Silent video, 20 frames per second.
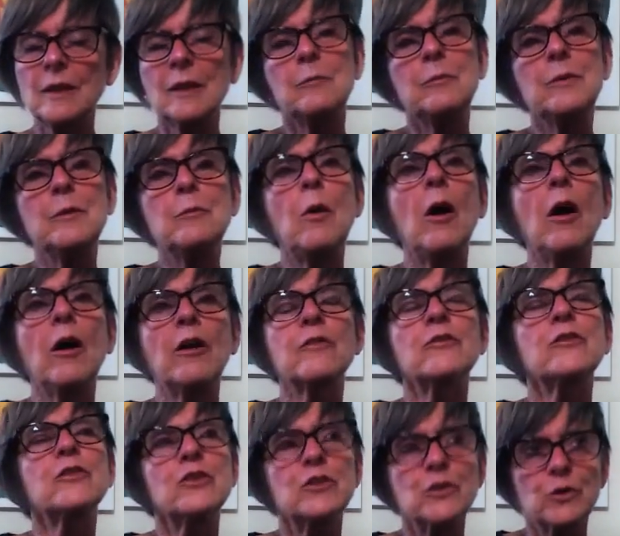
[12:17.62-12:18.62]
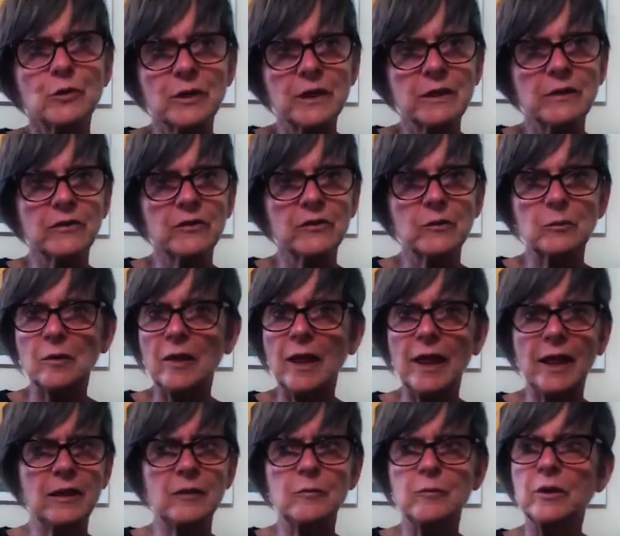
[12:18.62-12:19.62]
be part of curing this
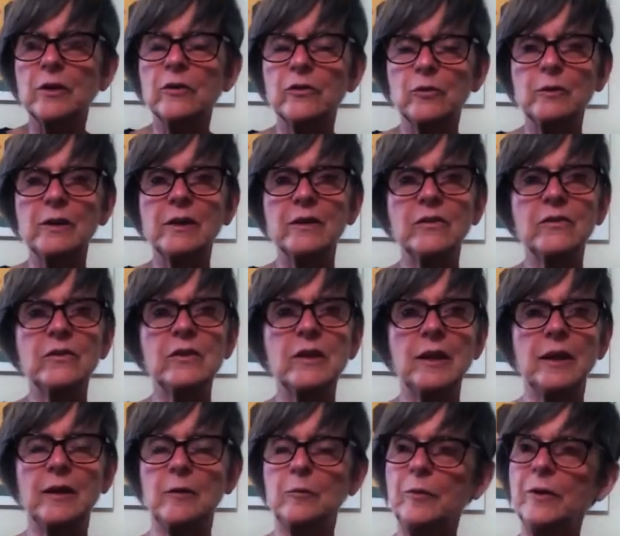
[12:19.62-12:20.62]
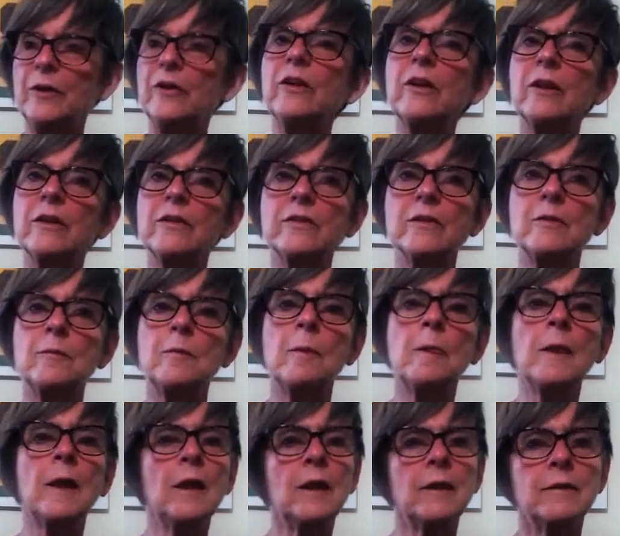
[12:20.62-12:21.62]
planet, because we can see an imperialism
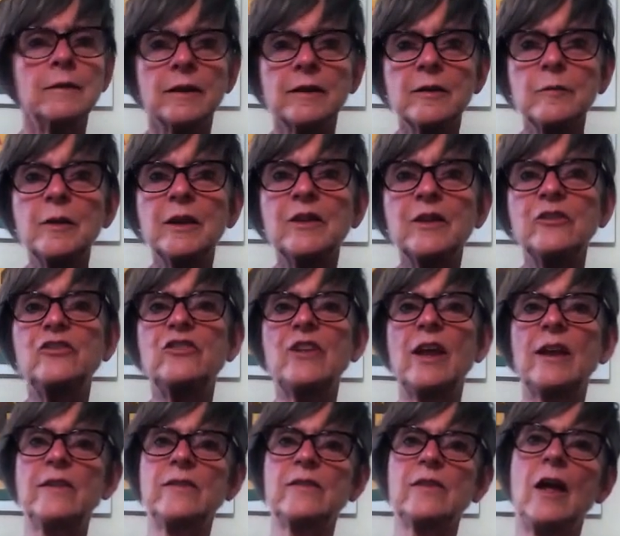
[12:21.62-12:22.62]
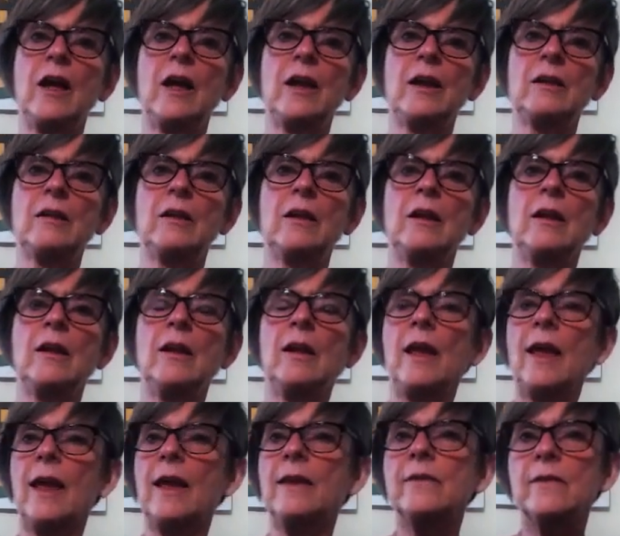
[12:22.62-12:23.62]
that committed genocide
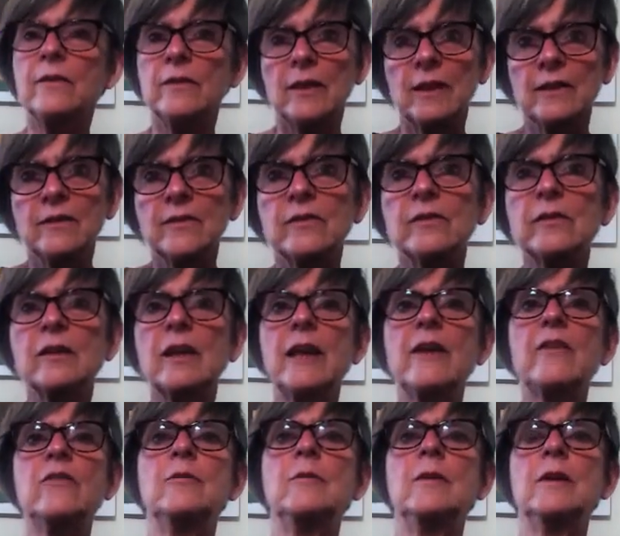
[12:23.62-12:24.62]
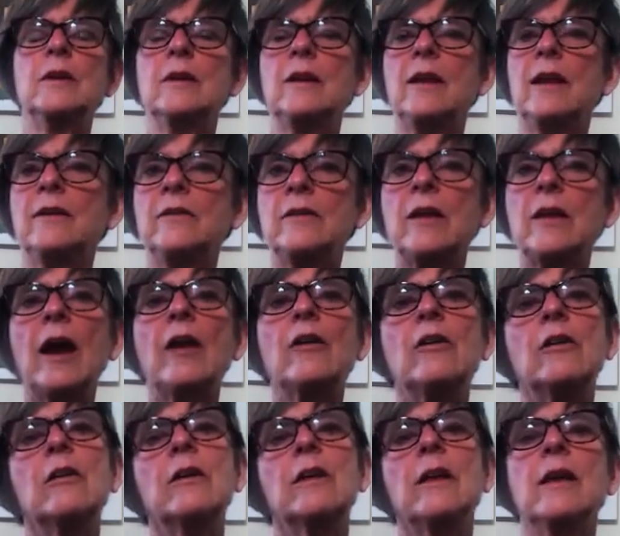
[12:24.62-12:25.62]
and enslavement and
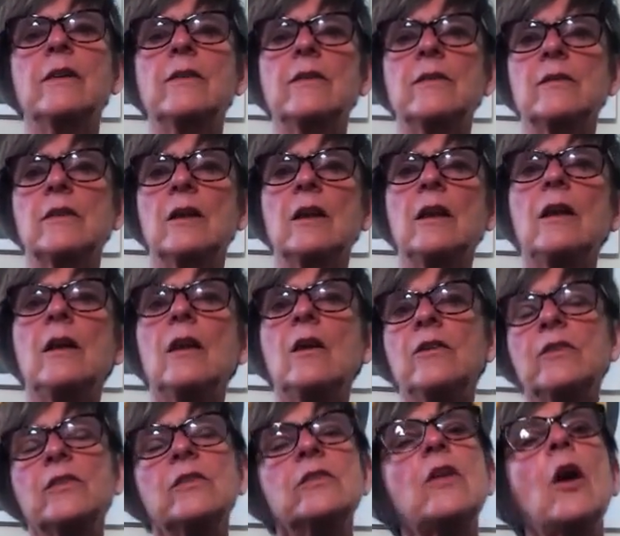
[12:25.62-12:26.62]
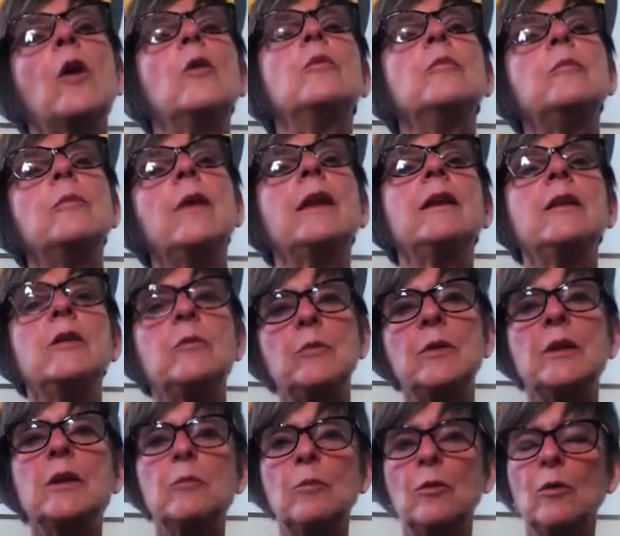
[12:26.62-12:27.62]
terror against so many
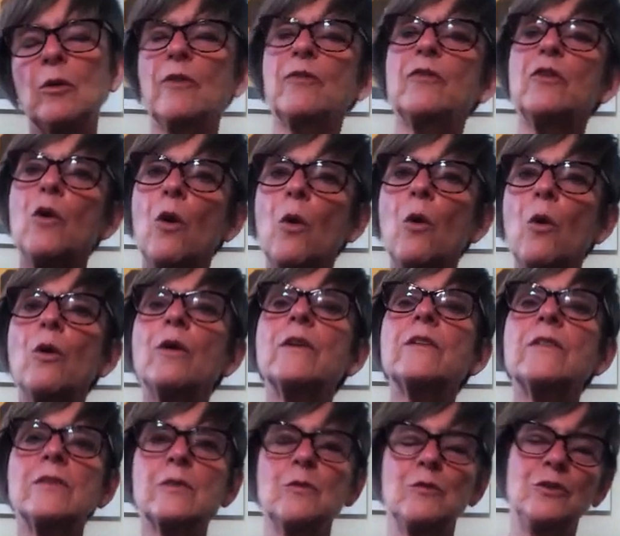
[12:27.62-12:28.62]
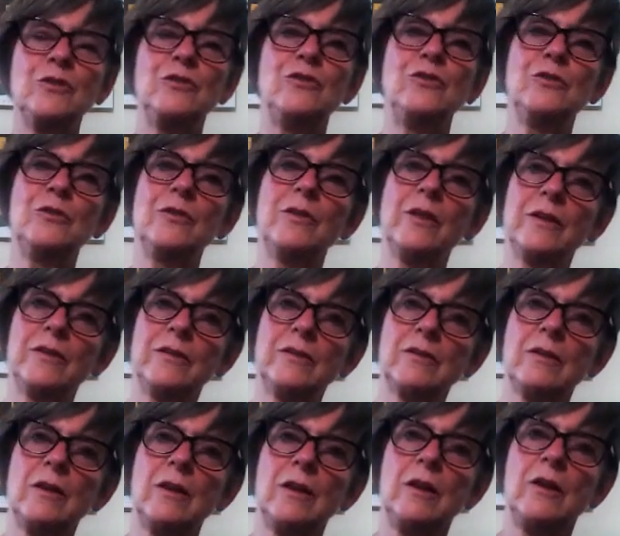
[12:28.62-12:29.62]
people, of course it would do this
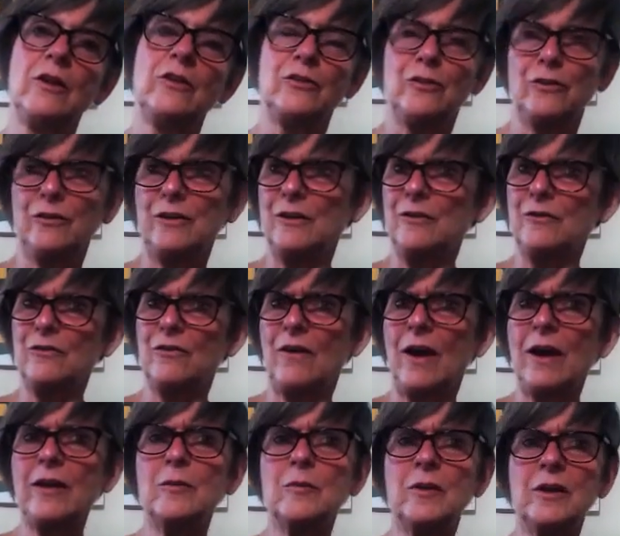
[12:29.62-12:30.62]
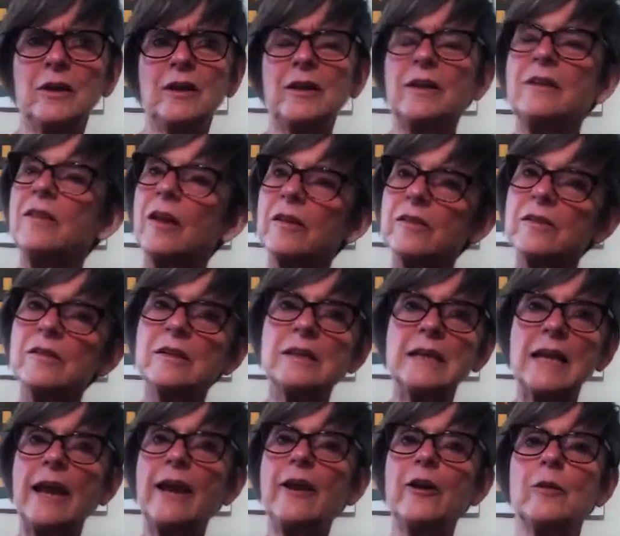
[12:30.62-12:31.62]
to the environment. It doesn't
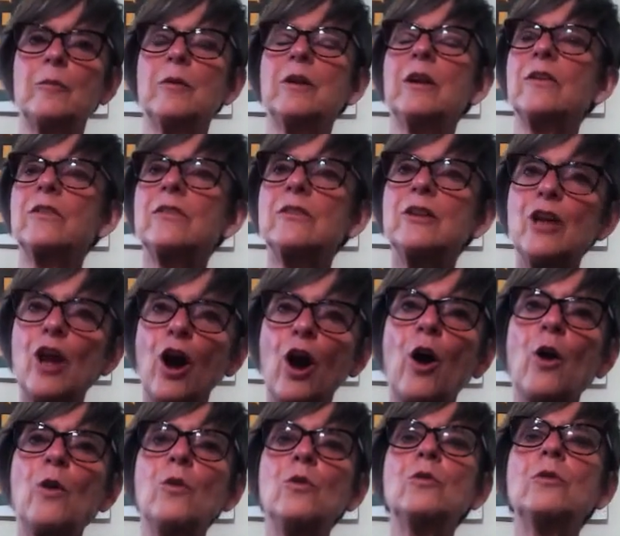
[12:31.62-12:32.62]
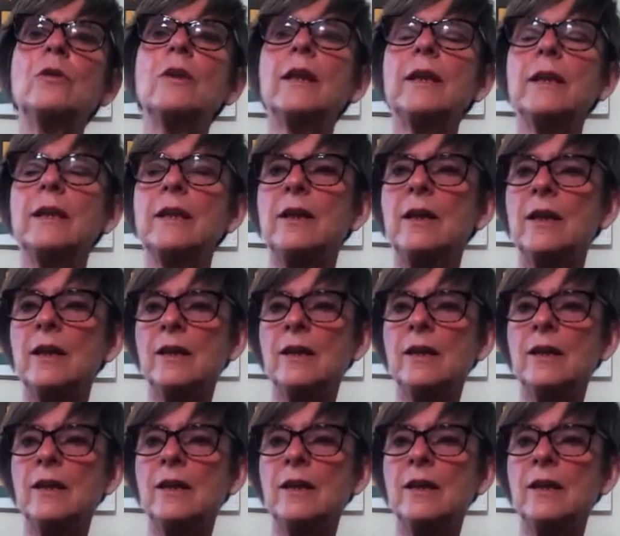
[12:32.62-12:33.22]
care, because the only